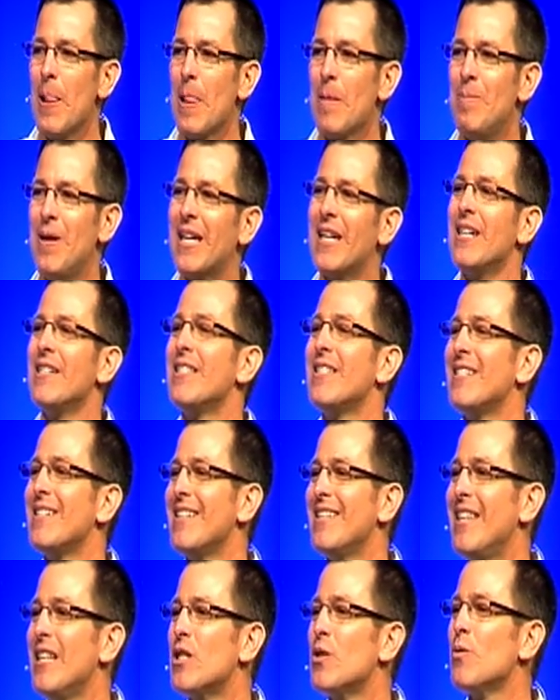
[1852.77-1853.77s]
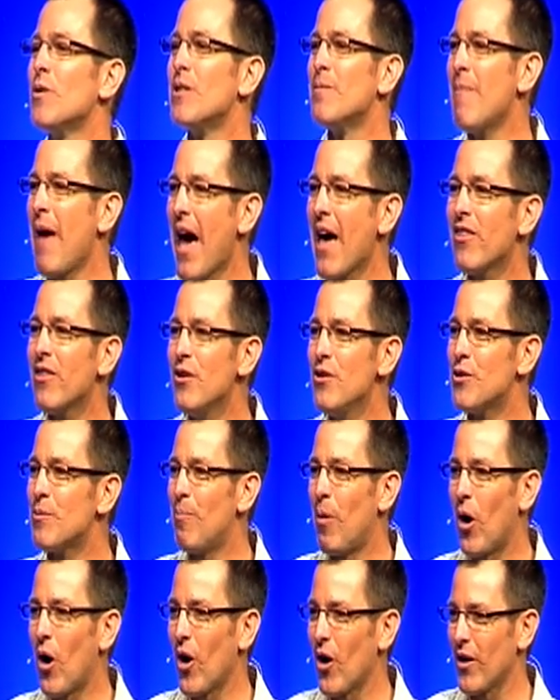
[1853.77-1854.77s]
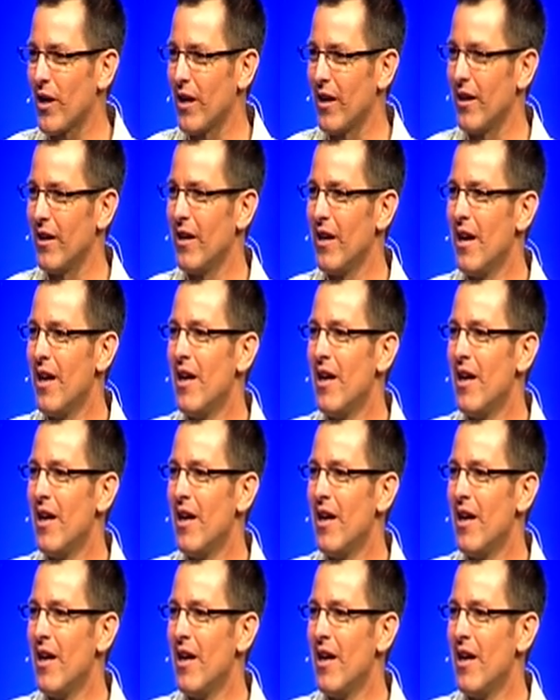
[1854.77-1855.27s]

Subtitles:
because this was Matthew's party.